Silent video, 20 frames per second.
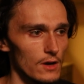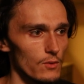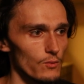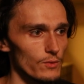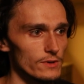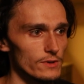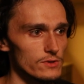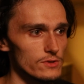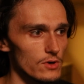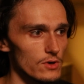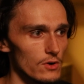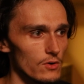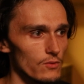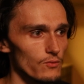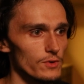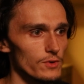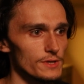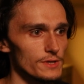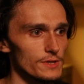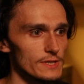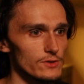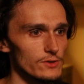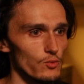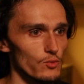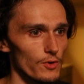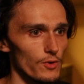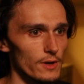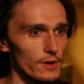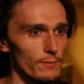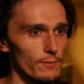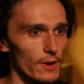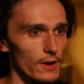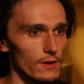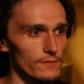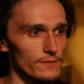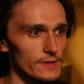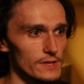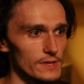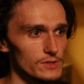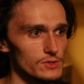We don't really need to worry
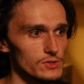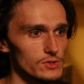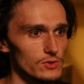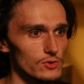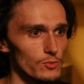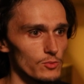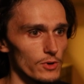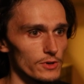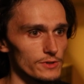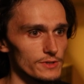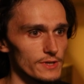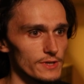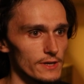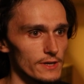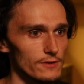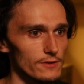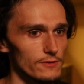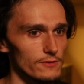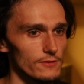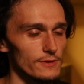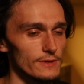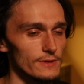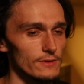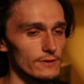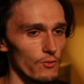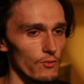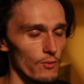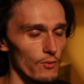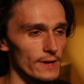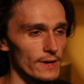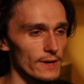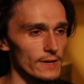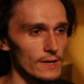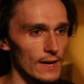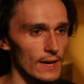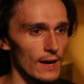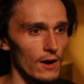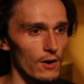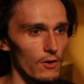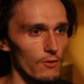about these 2 particularly right
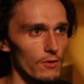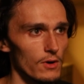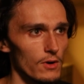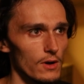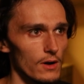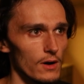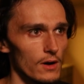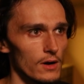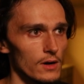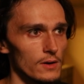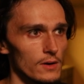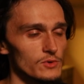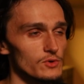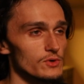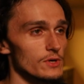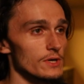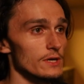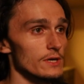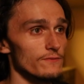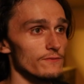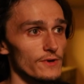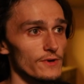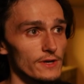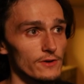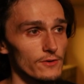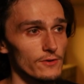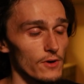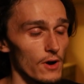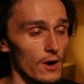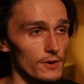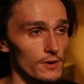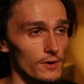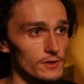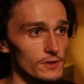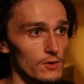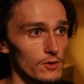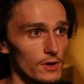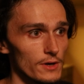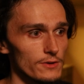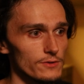now. You can configure your
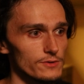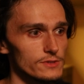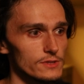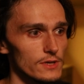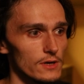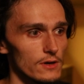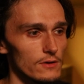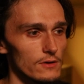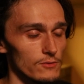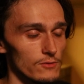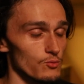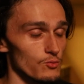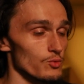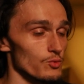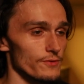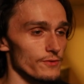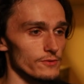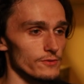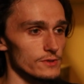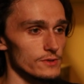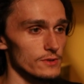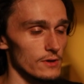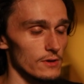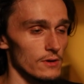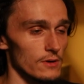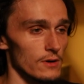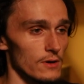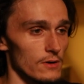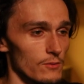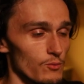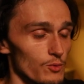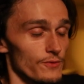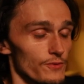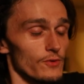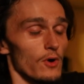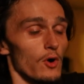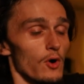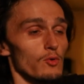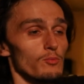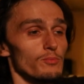audio on yourself, or with
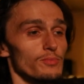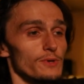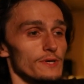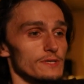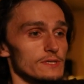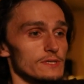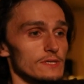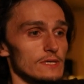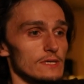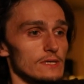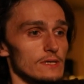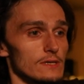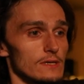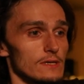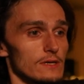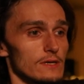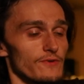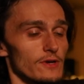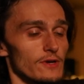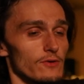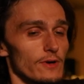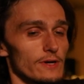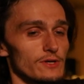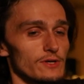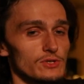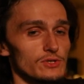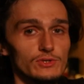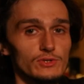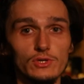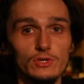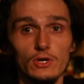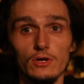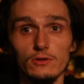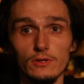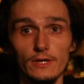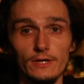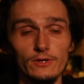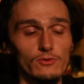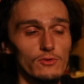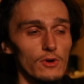your own PC configurations
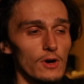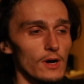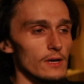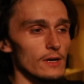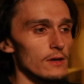later on.